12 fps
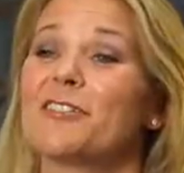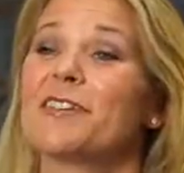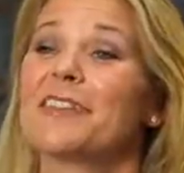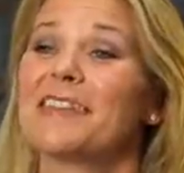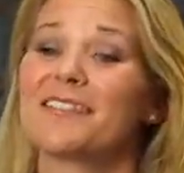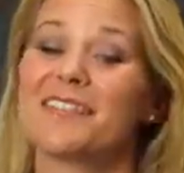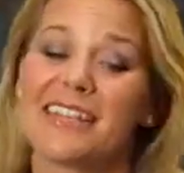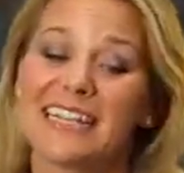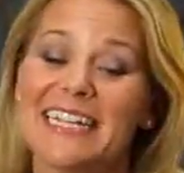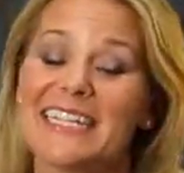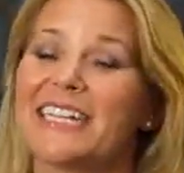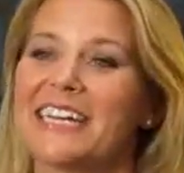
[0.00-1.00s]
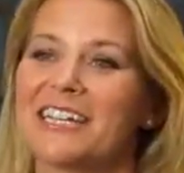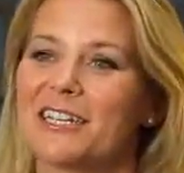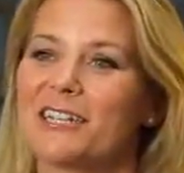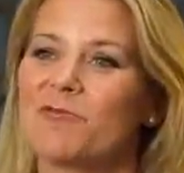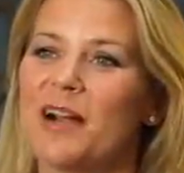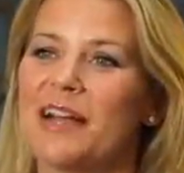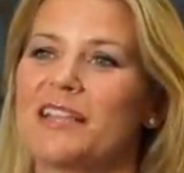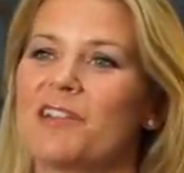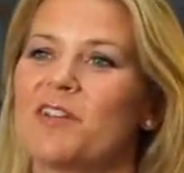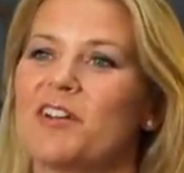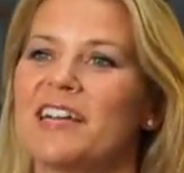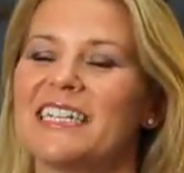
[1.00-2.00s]
So the kids can actually write
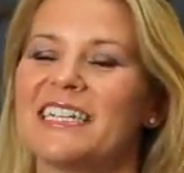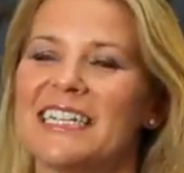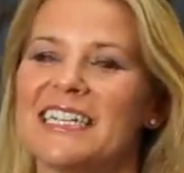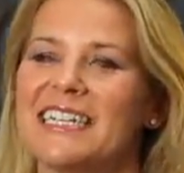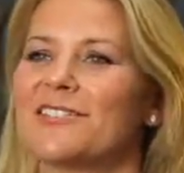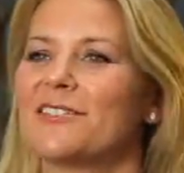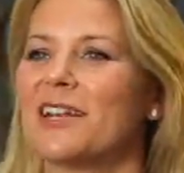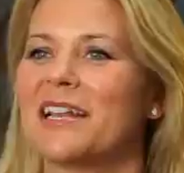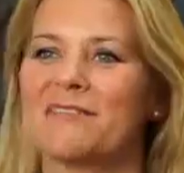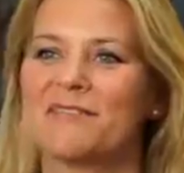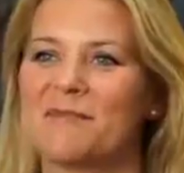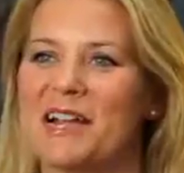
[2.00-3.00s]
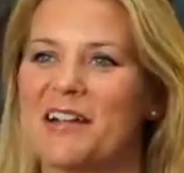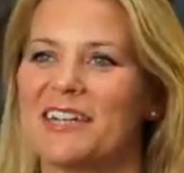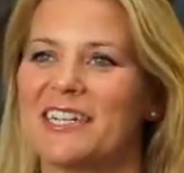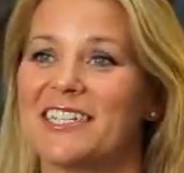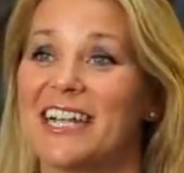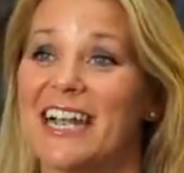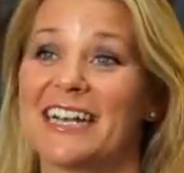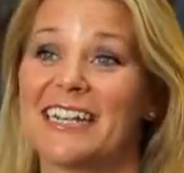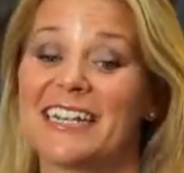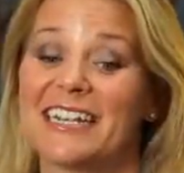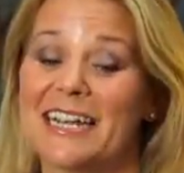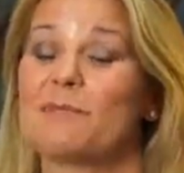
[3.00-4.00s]
their own ideas on love and marriage and
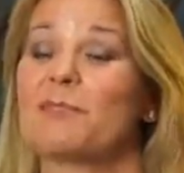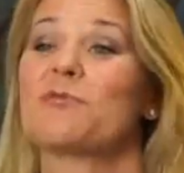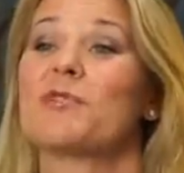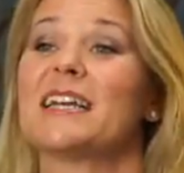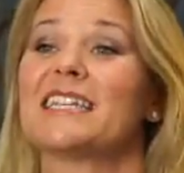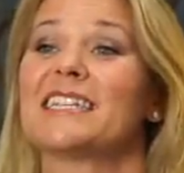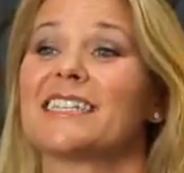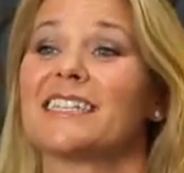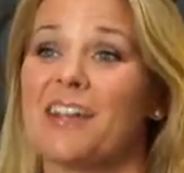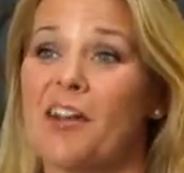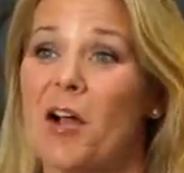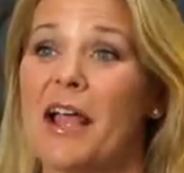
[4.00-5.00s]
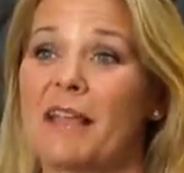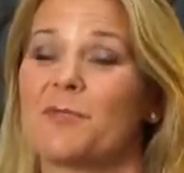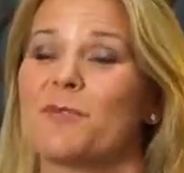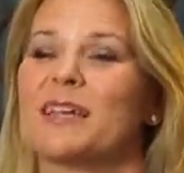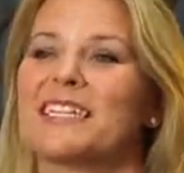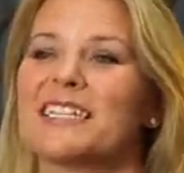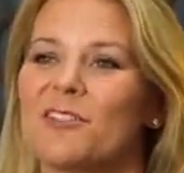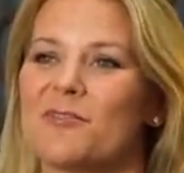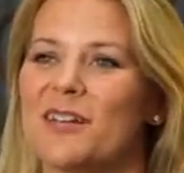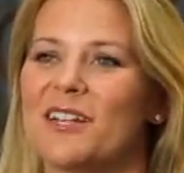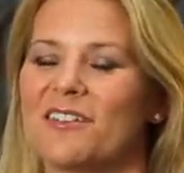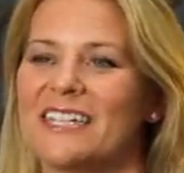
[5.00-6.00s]
can get up and read it at the wedding
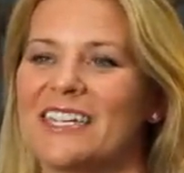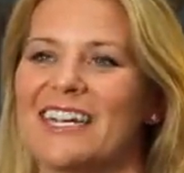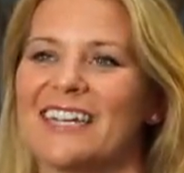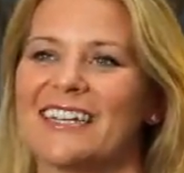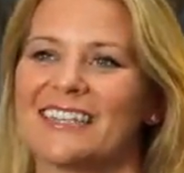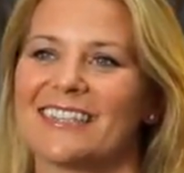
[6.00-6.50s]
ceremony on the day.